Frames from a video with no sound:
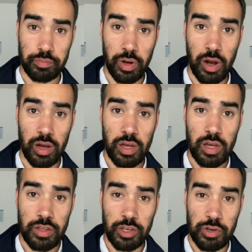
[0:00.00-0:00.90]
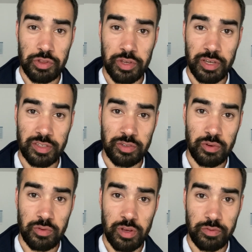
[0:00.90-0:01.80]
But the good thing is, you
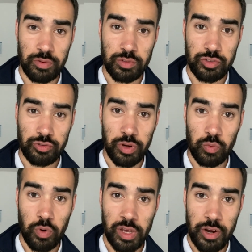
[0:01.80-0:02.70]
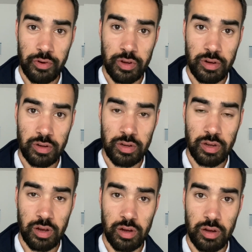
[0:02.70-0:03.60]
know, if you're strong in one area,
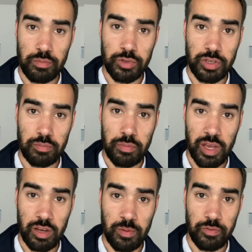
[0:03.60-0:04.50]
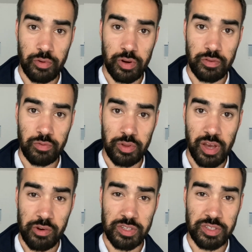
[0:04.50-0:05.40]
you can make up for it for the
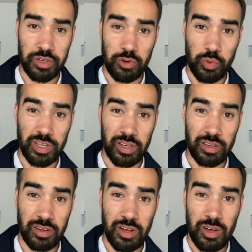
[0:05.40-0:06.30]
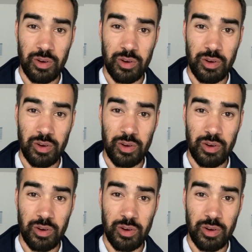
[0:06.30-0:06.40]
areas that you're weak in.